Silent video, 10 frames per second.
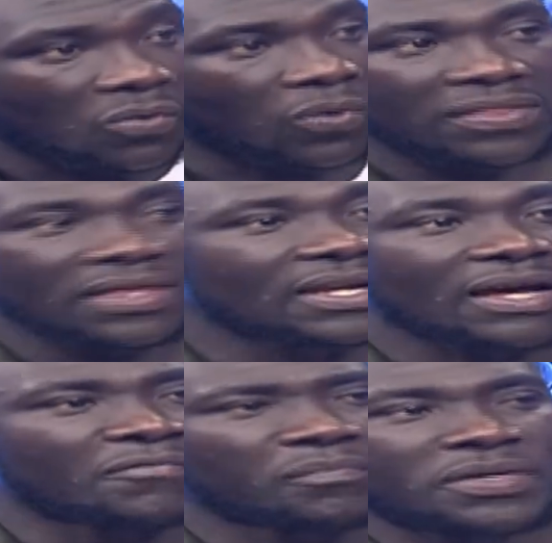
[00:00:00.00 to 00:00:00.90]
within a
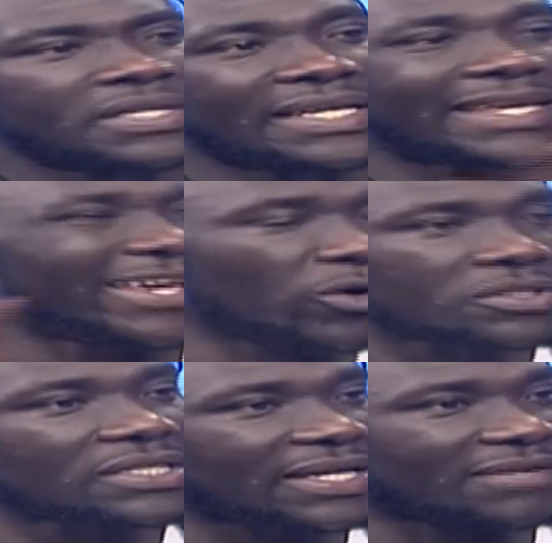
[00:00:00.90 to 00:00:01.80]
pretty
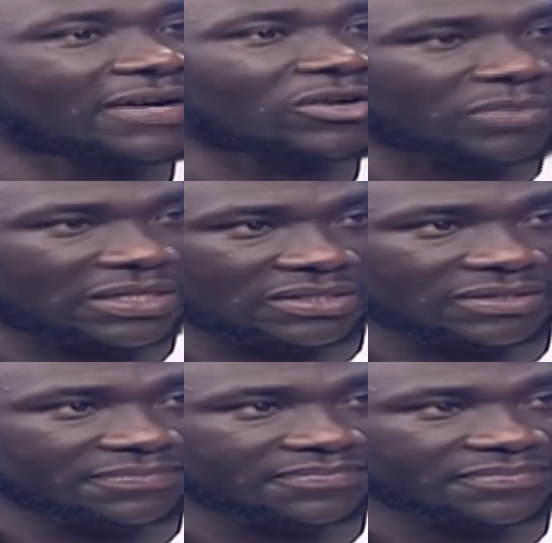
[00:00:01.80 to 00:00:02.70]
chaotic environment.
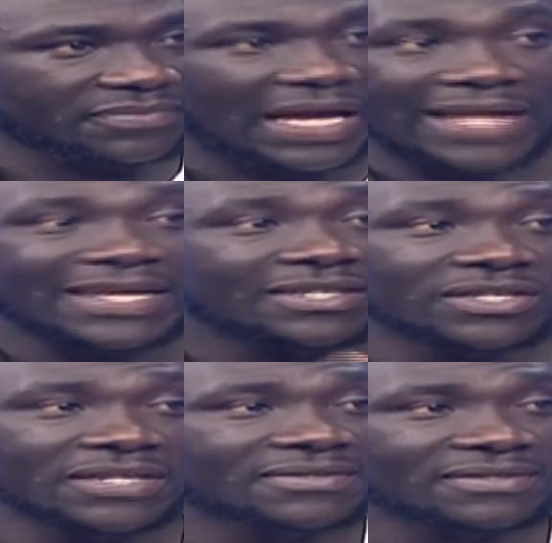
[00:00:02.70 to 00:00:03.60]
And that
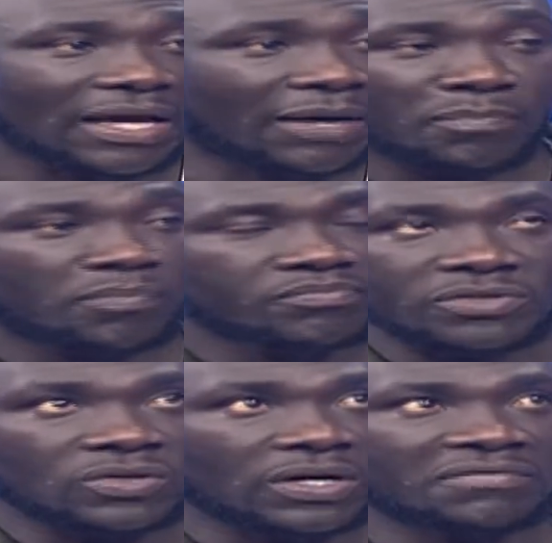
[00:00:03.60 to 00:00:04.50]
trains a
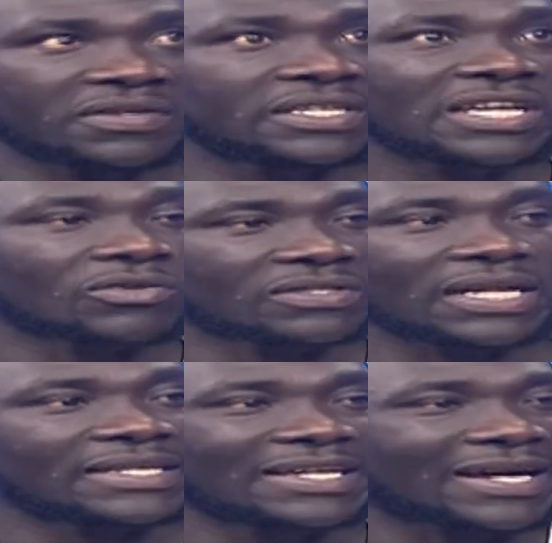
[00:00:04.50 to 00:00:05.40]
very
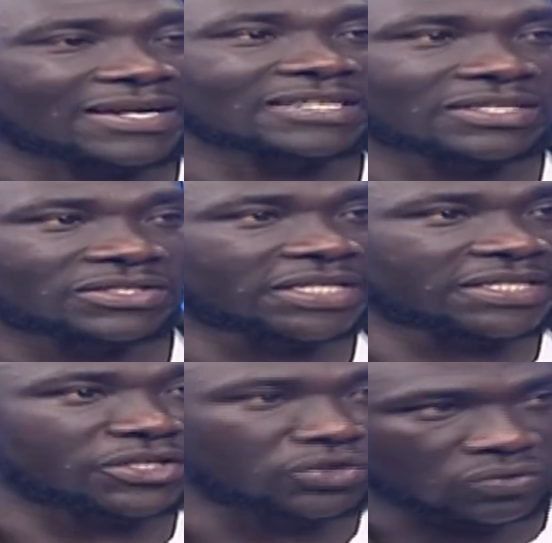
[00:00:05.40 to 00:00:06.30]
outstanding character trait
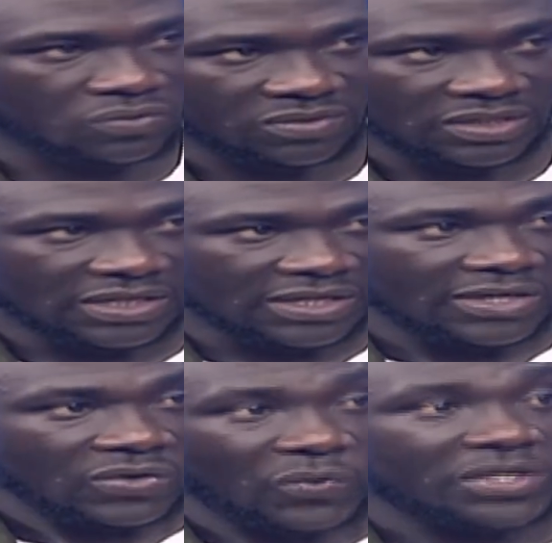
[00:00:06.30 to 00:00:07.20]
in you,
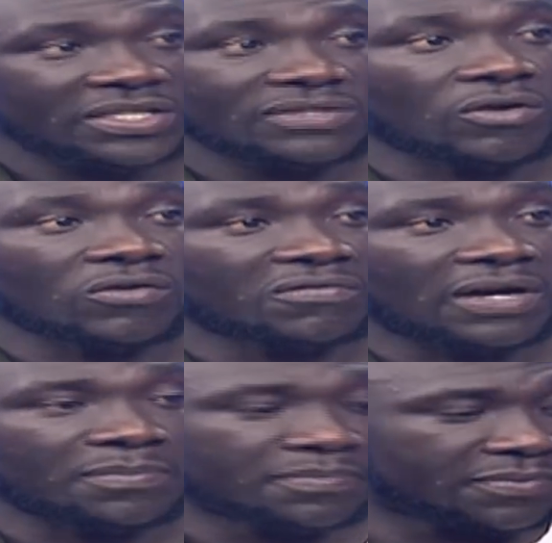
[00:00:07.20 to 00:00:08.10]
which is of
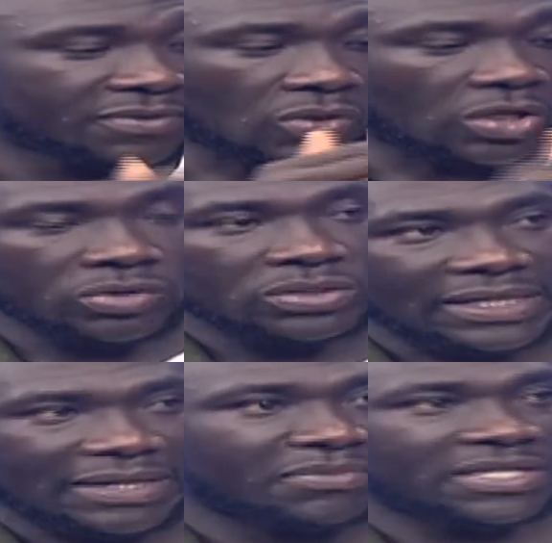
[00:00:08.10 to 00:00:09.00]
absolute
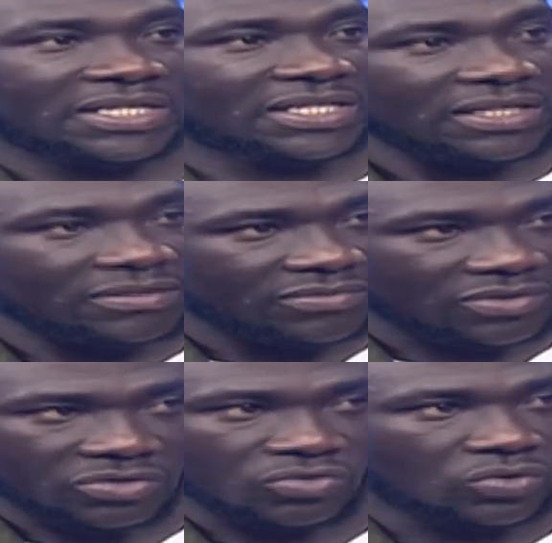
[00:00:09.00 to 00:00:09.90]
adaptation. So
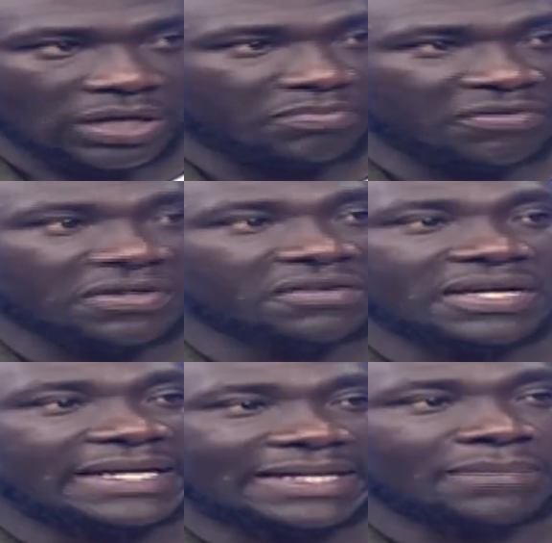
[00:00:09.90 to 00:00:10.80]
you can be very, very
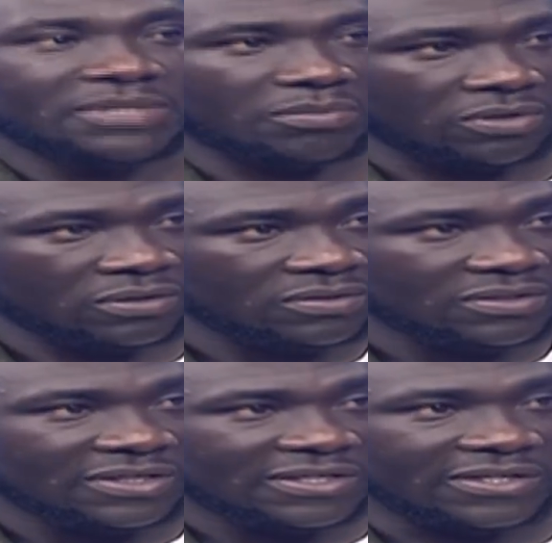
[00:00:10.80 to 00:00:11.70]
adaptable,
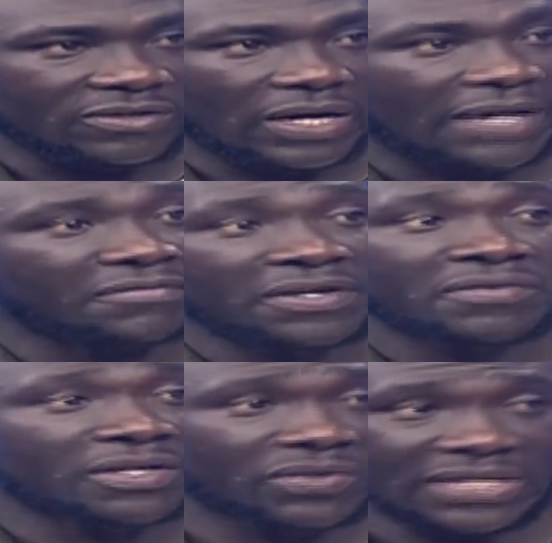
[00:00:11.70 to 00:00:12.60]
and very,
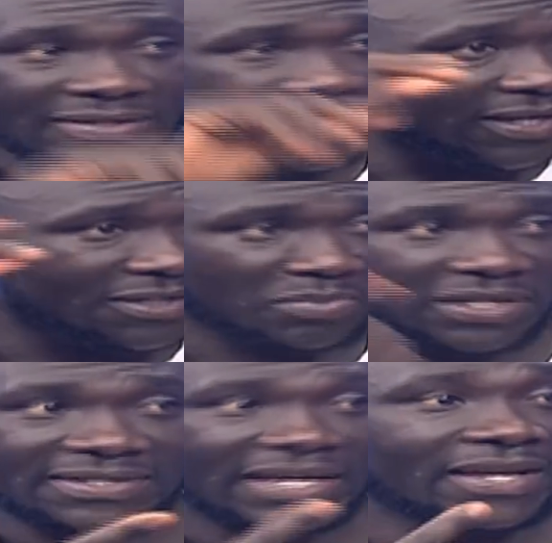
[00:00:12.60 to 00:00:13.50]
very, just like
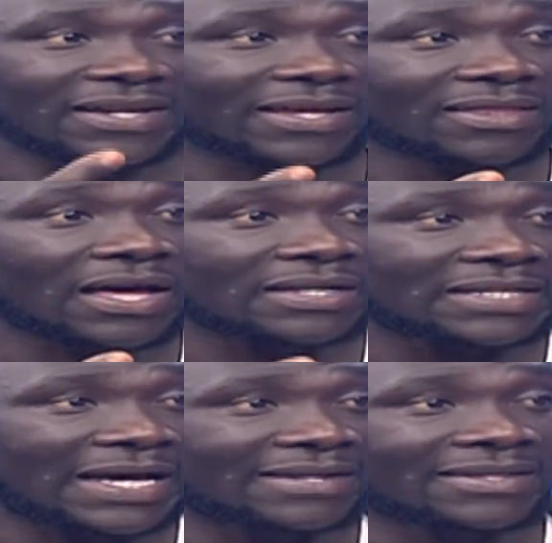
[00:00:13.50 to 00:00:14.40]
split second like that.
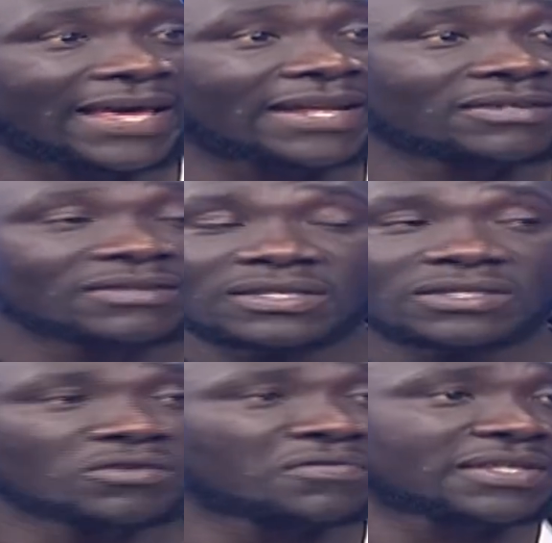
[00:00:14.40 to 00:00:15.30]
And then,
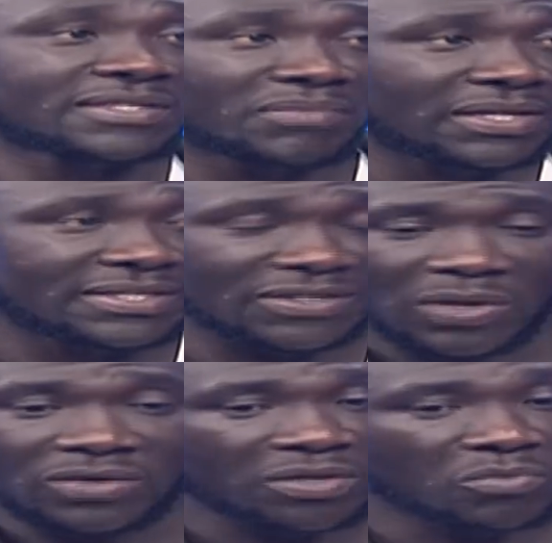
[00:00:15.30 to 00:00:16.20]
flexibility,
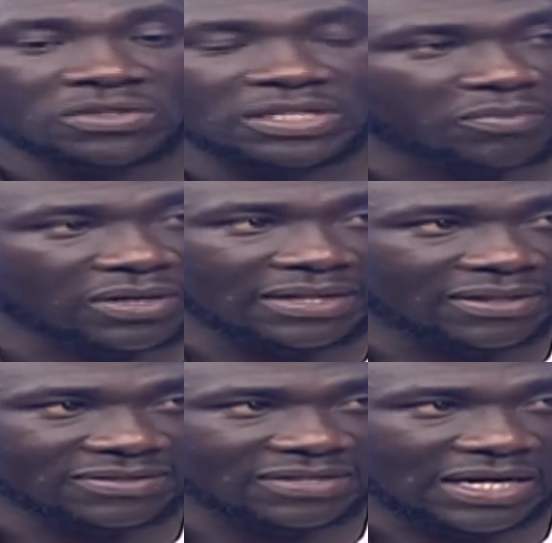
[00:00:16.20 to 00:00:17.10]
one of the most important
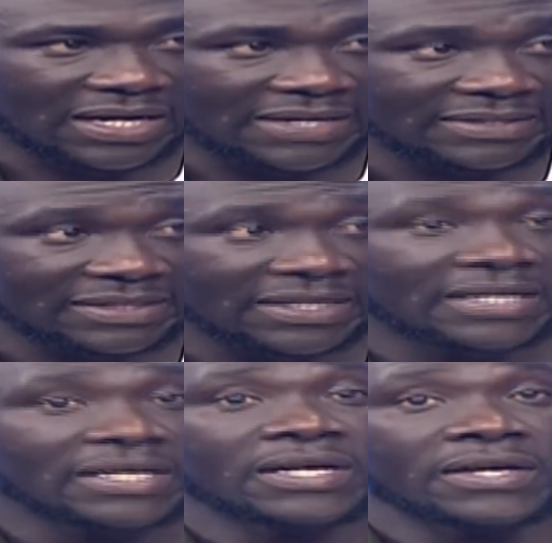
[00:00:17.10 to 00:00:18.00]
things that I learned.
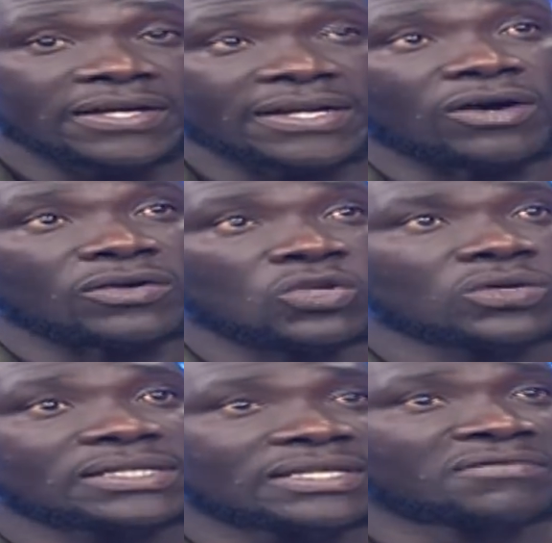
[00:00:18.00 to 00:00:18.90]
Now, look
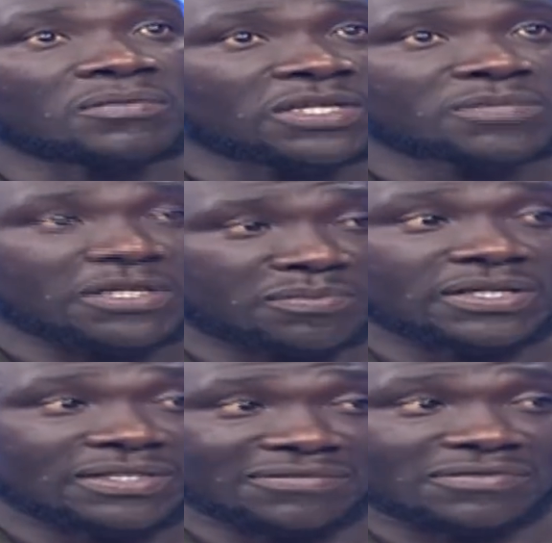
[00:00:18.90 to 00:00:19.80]
at it from this
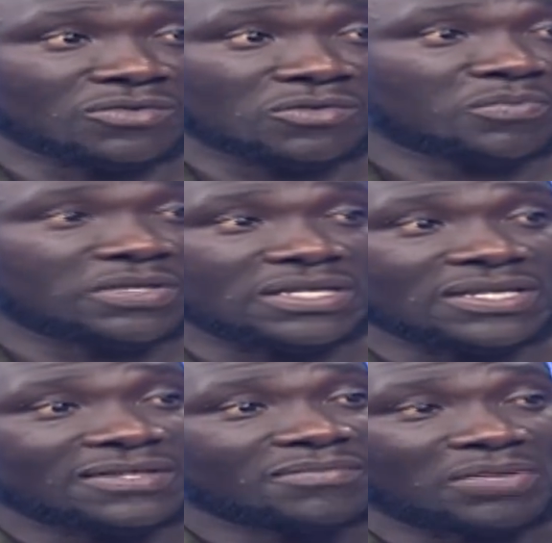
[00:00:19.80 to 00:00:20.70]
perspective. You could
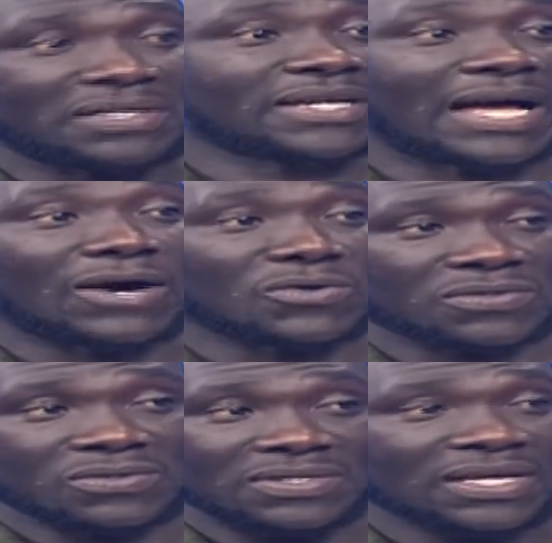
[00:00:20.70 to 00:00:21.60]
be building a house,
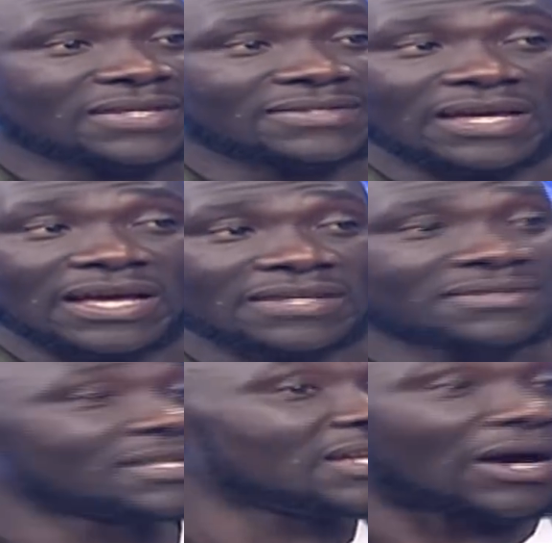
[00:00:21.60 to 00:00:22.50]
so say it's a
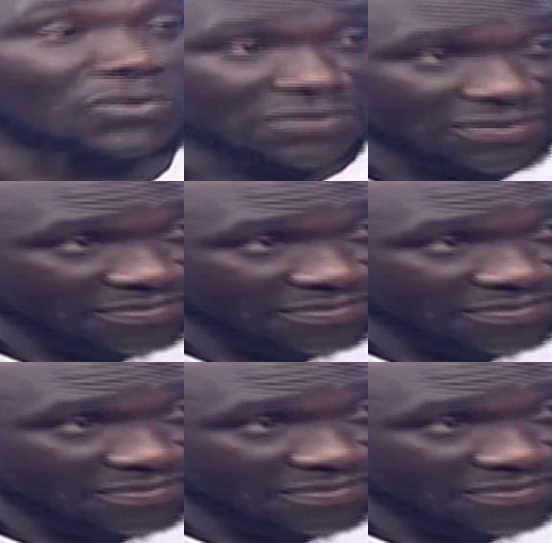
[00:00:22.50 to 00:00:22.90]
steel house.